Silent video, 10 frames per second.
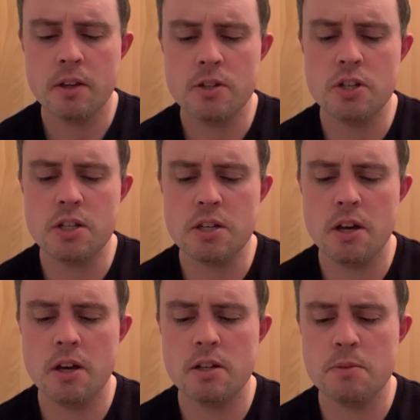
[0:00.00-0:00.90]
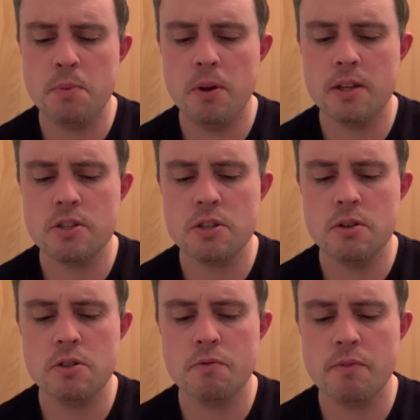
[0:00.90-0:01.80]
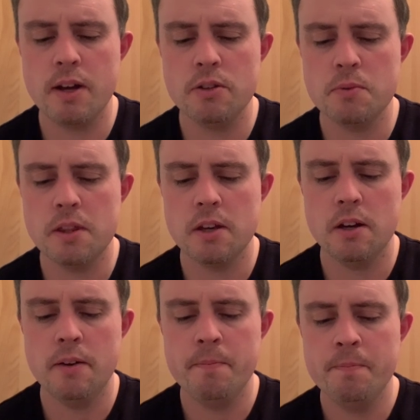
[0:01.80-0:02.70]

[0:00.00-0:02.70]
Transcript: And she turned, pulling Susan round with her.